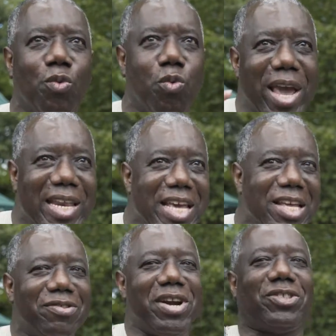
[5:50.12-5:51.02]

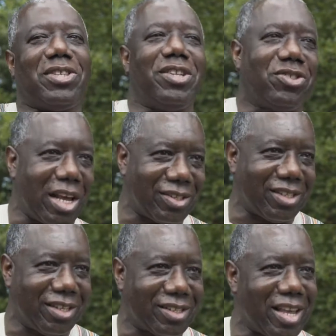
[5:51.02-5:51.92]
winning racial
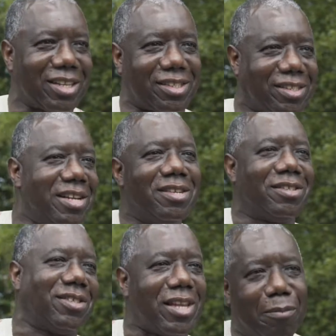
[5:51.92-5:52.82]
justice as
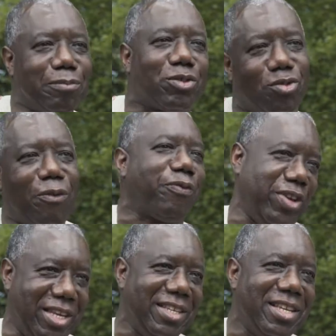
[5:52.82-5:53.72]
some
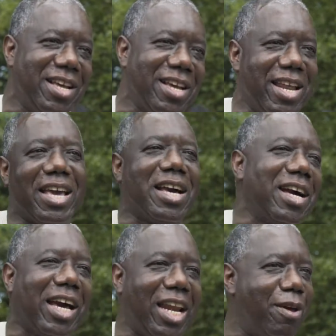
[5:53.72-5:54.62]
trophy they
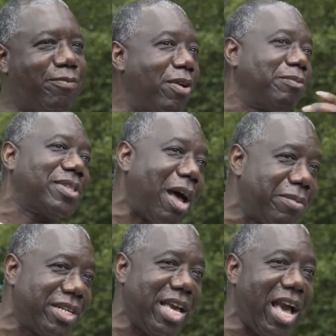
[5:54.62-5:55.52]
can claim from
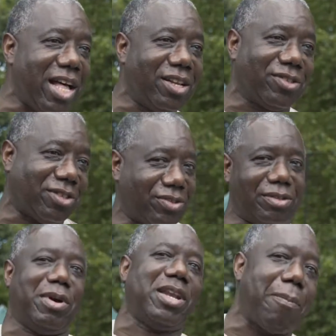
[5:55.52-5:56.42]
somebody else or
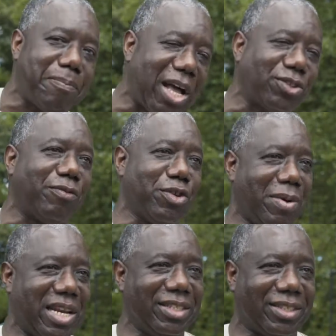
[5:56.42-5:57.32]
some other part of
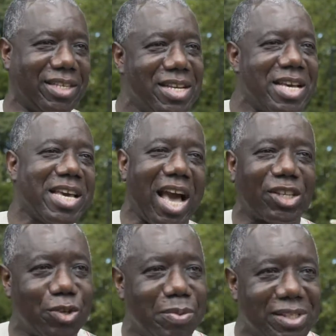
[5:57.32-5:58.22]
humanity. It
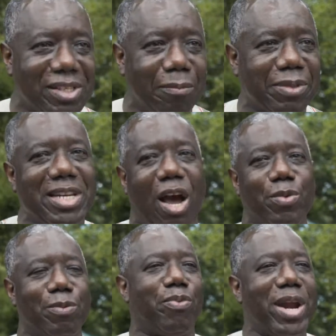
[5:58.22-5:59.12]
has to be something that
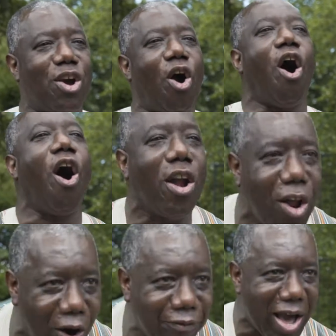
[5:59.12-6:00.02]
we bring all
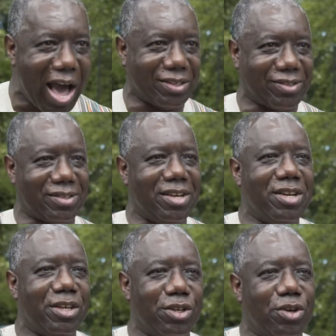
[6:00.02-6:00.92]
of us,
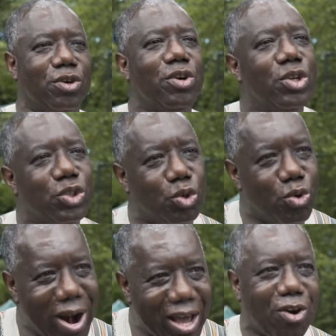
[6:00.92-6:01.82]
to
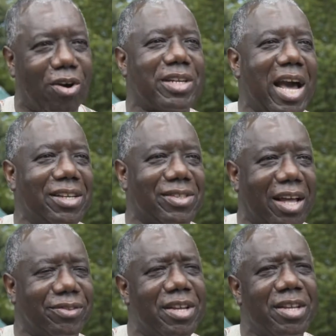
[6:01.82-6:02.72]
recognize
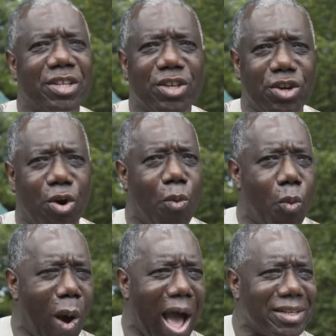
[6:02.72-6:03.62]
that,
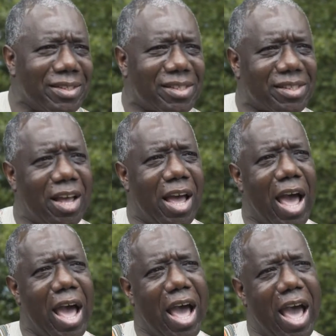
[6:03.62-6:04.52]
once
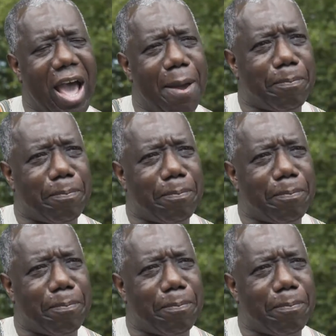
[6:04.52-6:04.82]
a